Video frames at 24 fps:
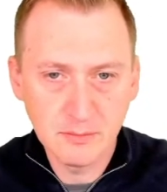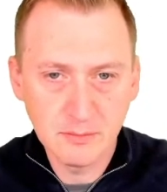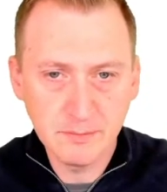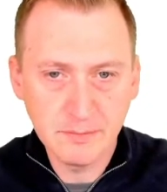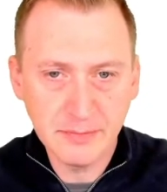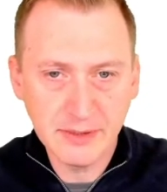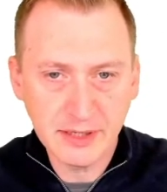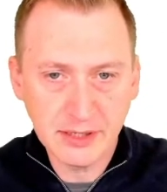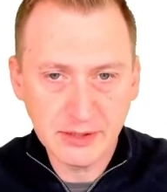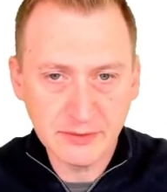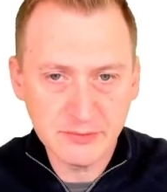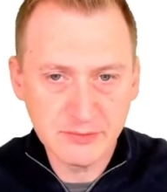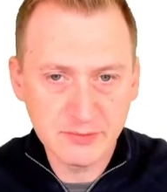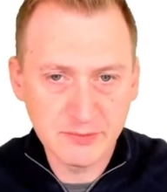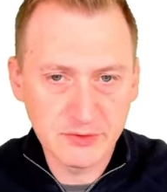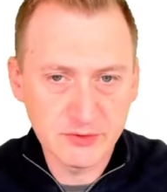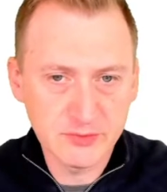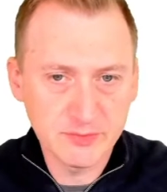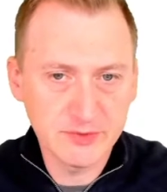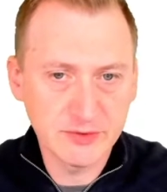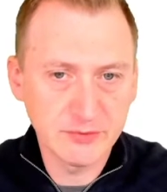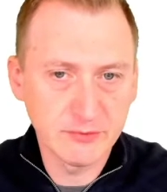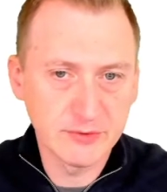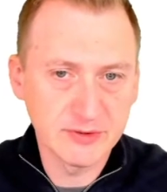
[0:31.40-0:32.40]
Backups must
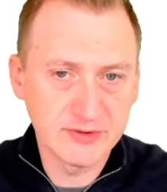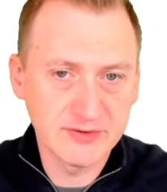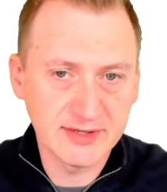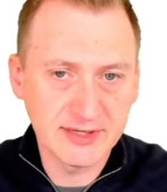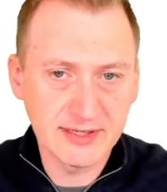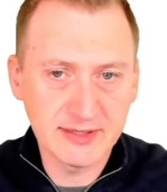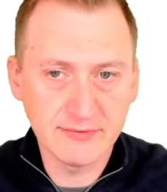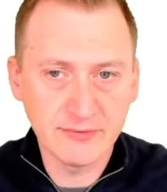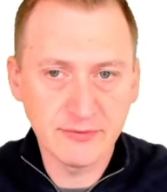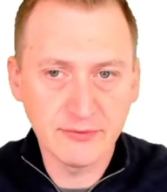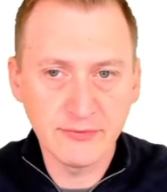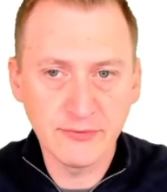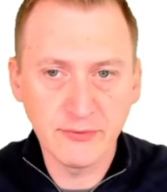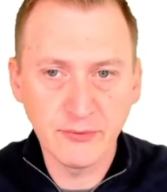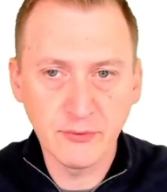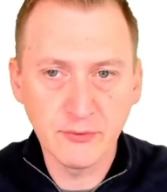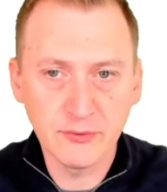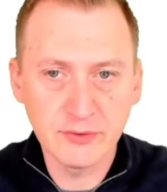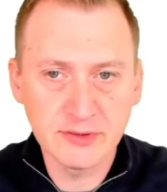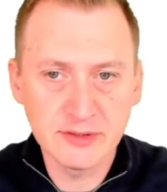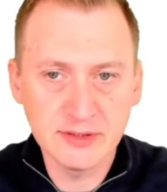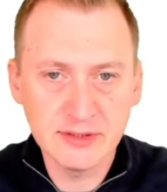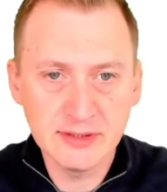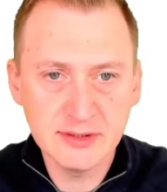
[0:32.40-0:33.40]
be retained for 4
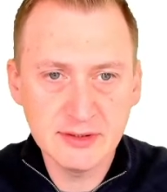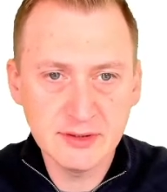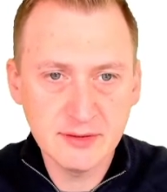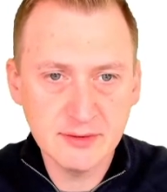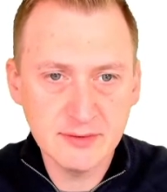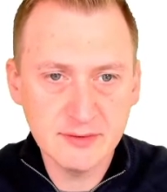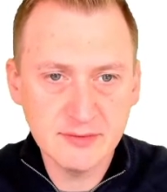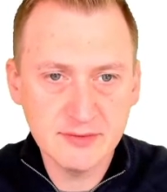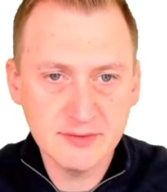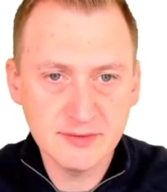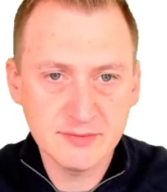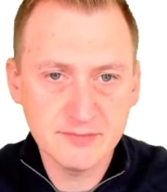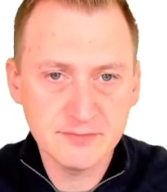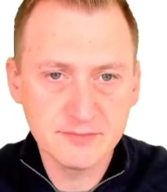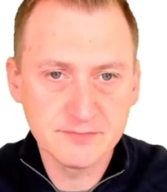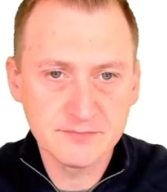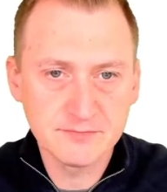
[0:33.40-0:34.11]
years.